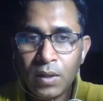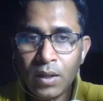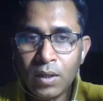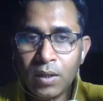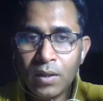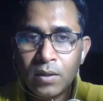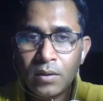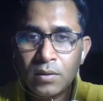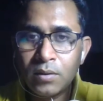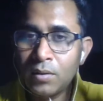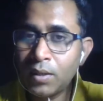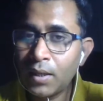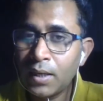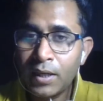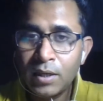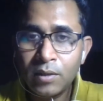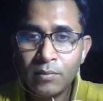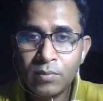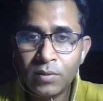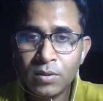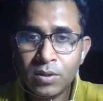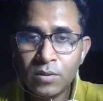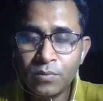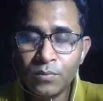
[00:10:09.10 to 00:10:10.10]
way. The
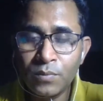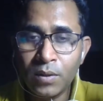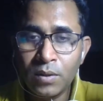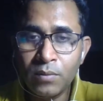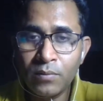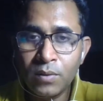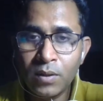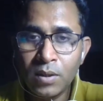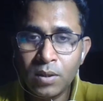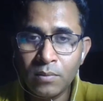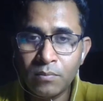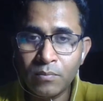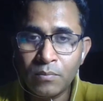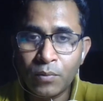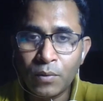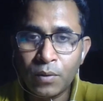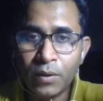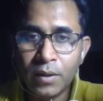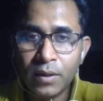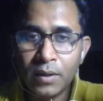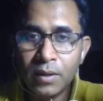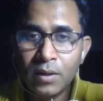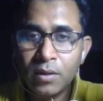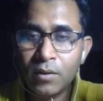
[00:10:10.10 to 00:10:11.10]
landing page is very
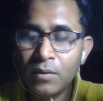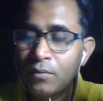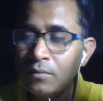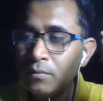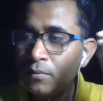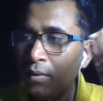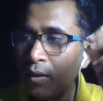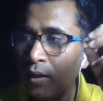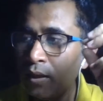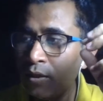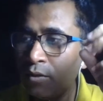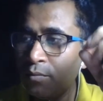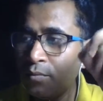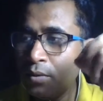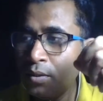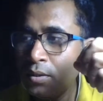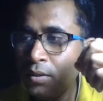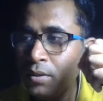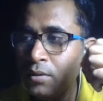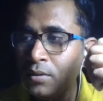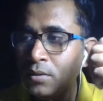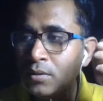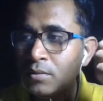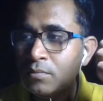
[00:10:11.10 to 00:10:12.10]
important. Now, as far
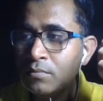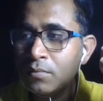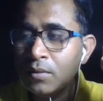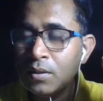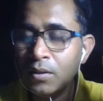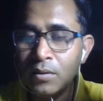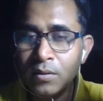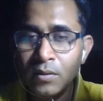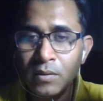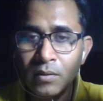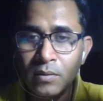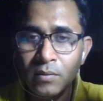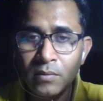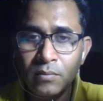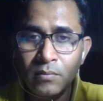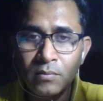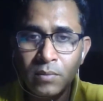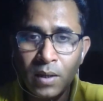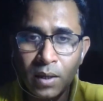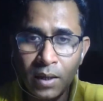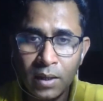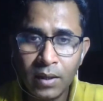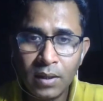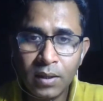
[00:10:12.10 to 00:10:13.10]
as this
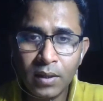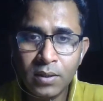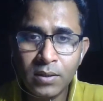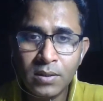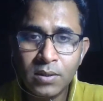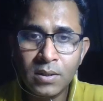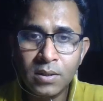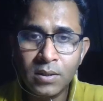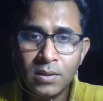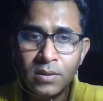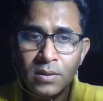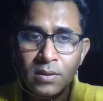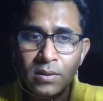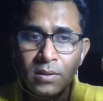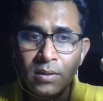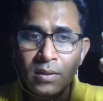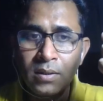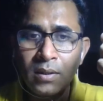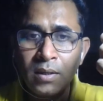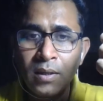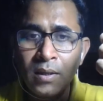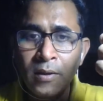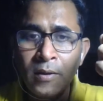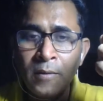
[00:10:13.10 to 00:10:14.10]
marketing is
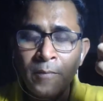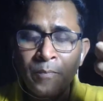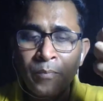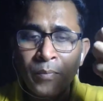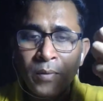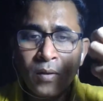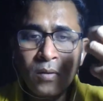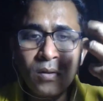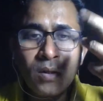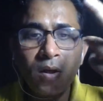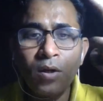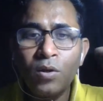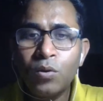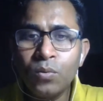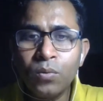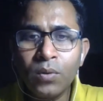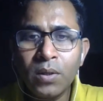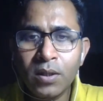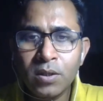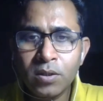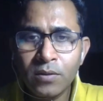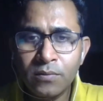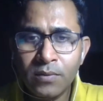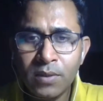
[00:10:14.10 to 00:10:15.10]
considered, there are two
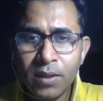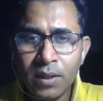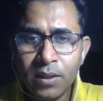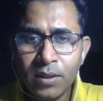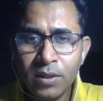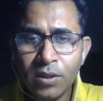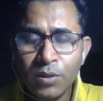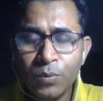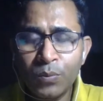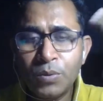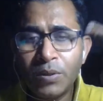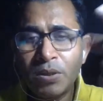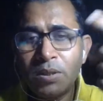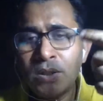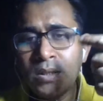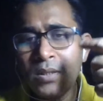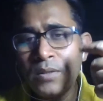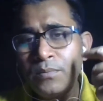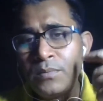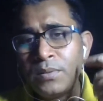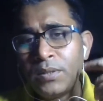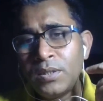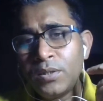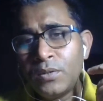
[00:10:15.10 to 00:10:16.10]
kinds of strategies which
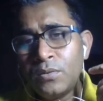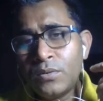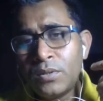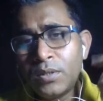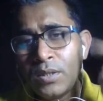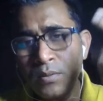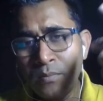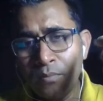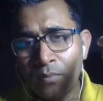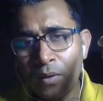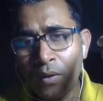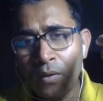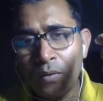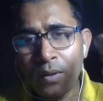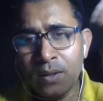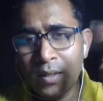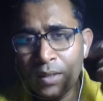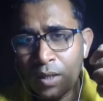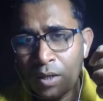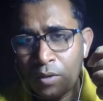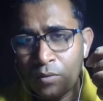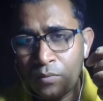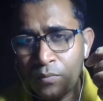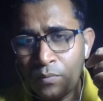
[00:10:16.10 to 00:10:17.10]
are being used: inbound
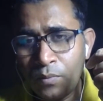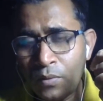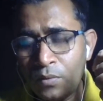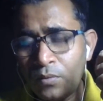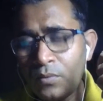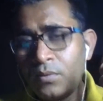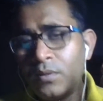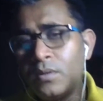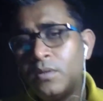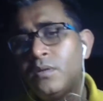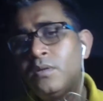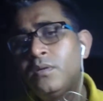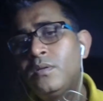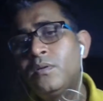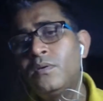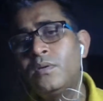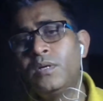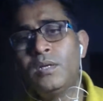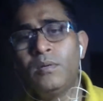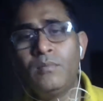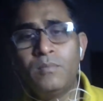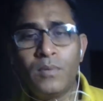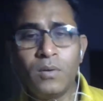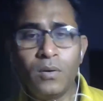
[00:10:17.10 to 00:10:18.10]
and outbound. Now,
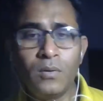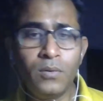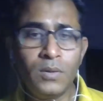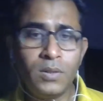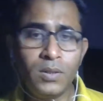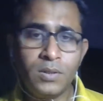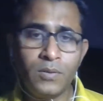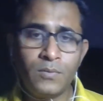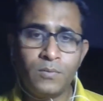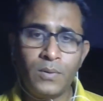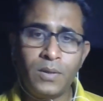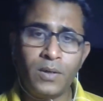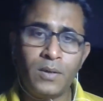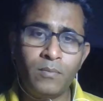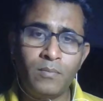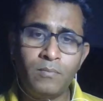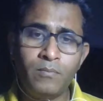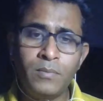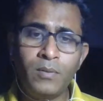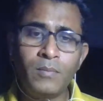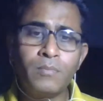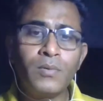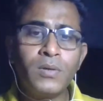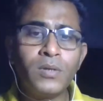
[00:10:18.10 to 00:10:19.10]
inbound is where
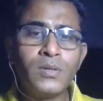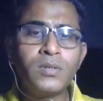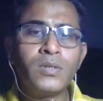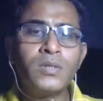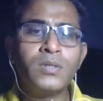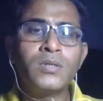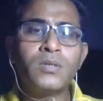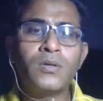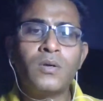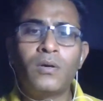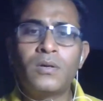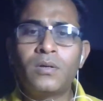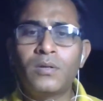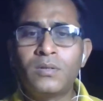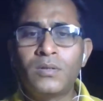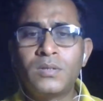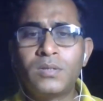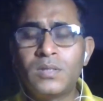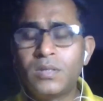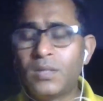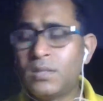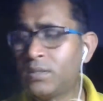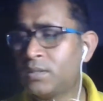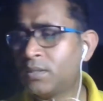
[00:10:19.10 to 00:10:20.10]
the person is
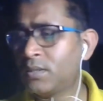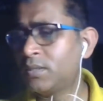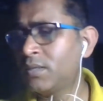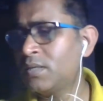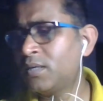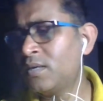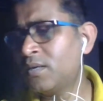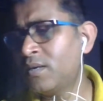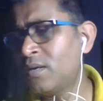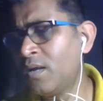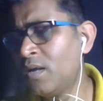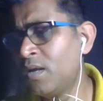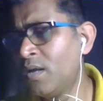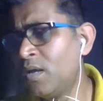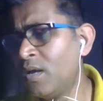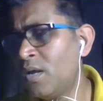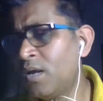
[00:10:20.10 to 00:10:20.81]
continuously searching. There are